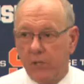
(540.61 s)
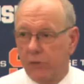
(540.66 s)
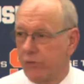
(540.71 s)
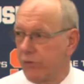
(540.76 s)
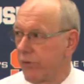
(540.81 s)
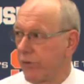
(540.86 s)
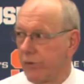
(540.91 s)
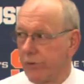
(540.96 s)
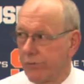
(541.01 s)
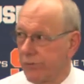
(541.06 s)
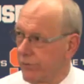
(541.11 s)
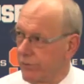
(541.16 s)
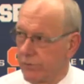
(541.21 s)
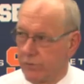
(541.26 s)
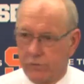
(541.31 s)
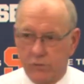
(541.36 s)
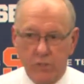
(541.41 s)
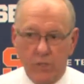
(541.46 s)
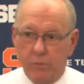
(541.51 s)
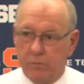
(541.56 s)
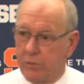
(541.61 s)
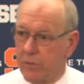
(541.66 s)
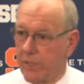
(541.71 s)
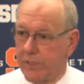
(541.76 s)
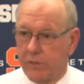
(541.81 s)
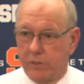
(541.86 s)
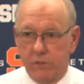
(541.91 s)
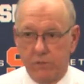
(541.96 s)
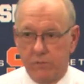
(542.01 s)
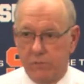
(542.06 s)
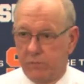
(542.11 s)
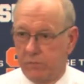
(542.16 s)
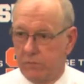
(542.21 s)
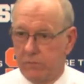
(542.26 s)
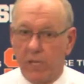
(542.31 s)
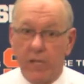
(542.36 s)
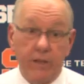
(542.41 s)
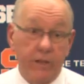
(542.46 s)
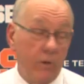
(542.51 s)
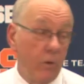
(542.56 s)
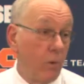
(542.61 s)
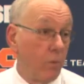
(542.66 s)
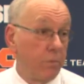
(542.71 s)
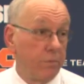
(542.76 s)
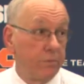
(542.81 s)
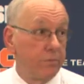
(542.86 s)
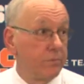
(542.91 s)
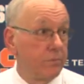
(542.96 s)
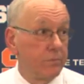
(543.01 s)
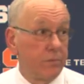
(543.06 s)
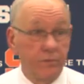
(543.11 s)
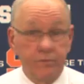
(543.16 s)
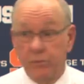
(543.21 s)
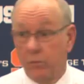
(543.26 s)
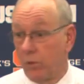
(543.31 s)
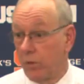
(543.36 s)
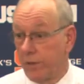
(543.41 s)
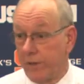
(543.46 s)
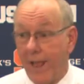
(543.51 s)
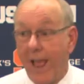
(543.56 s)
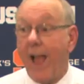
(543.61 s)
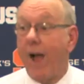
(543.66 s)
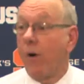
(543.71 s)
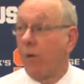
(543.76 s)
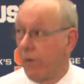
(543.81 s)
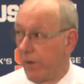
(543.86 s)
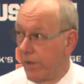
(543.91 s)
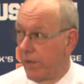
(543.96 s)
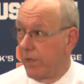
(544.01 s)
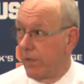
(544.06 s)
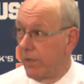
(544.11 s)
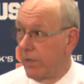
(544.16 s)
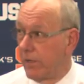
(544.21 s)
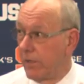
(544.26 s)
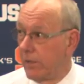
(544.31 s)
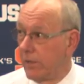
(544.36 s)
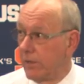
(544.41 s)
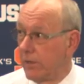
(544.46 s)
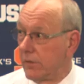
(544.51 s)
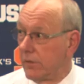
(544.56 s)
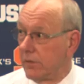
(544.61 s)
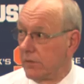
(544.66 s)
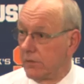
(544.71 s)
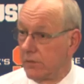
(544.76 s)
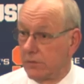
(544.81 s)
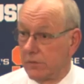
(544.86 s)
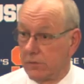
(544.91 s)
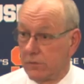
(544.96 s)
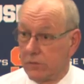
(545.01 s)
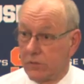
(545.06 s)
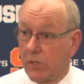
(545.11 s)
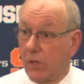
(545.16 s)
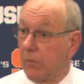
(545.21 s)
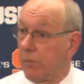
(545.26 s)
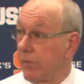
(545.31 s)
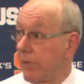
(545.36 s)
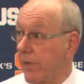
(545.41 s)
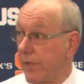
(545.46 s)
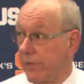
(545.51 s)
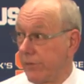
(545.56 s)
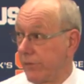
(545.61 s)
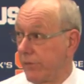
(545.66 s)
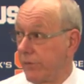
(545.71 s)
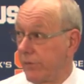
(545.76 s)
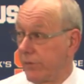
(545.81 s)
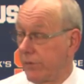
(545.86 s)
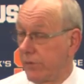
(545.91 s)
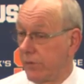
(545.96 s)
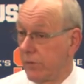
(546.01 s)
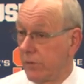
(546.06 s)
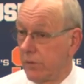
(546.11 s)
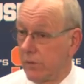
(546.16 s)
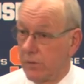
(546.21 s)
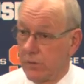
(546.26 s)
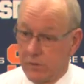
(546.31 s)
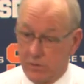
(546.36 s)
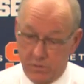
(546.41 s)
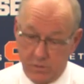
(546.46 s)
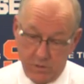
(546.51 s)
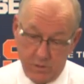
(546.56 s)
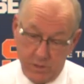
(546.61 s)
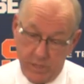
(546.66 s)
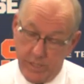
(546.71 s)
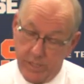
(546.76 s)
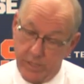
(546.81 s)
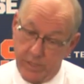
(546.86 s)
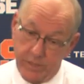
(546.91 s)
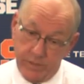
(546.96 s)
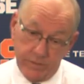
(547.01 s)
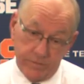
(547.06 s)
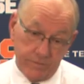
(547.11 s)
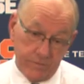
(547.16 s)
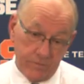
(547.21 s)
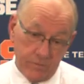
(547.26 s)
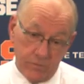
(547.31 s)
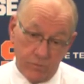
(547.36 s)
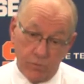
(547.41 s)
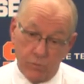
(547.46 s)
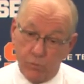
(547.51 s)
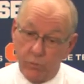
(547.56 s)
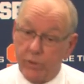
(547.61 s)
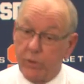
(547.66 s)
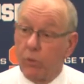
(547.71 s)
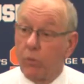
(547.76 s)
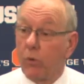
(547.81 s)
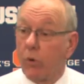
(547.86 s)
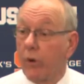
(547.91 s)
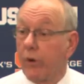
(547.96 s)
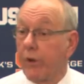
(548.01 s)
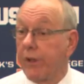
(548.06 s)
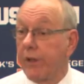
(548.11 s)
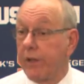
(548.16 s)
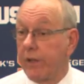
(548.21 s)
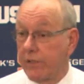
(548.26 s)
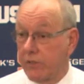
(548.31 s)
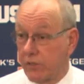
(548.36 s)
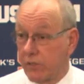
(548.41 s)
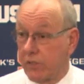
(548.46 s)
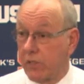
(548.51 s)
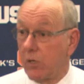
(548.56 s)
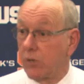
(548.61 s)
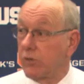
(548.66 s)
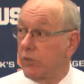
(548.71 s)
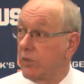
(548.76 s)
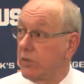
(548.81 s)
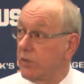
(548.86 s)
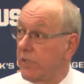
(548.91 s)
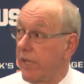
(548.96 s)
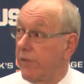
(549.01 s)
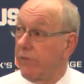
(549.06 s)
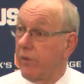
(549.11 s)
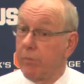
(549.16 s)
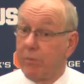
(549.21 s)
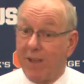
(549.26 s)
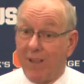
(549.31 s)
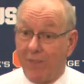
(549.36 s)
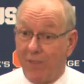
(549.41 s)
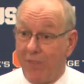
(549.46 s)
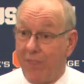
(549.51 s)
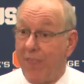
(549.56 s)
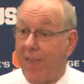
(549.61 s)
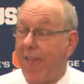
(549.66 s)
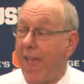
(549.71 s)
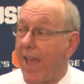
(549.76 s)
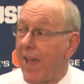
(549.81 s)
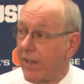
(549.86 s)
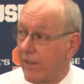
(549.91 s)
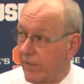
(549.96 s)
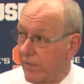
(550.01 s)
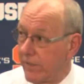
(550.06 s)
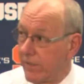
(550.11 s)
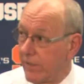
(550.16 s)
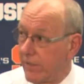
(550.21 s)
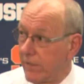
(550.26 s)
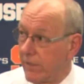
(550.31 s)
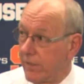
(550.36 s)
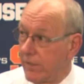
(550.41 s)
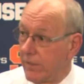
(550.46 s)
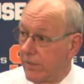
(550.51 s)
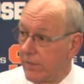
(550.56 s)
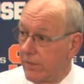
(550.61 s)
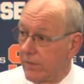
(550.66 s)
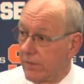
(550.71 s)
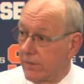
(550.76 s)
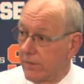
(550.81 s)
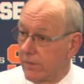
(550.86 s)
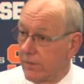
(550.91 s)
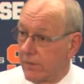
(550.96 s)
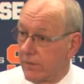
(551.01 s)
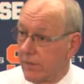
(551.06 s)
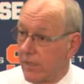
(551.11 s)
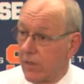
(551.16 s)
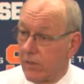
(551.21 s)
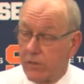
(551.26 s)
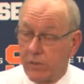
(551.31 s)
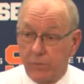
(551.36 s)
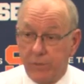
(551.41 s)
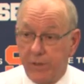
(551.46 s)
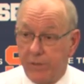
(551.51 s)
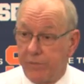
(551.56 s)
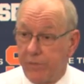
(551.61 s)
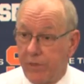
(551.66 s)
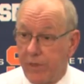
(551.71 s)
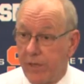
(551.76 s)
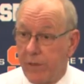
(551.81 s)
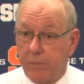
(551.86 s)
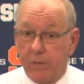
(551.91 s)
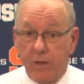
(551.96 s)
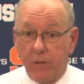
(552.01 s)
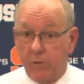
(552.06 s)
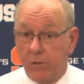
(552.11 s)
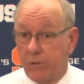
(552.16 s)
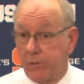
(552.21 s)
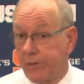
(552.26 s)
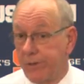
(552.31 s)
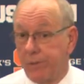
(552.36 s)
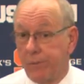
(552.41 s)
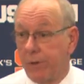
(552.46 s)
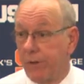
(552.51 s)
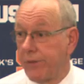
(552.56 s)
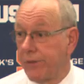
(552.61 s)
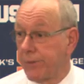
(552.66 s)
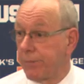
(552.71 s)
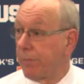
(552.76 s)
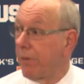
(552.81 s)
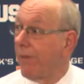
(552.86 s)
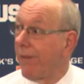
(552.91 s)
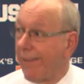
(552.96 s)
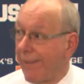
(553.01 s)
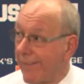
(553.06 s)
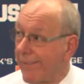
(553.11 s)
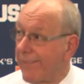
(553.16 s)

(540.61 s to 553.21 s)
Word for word: sure. Someplace, I hope, before now. Someplace. And when we were worried as a coaching staff about that, how can we even think about what we're going to run this play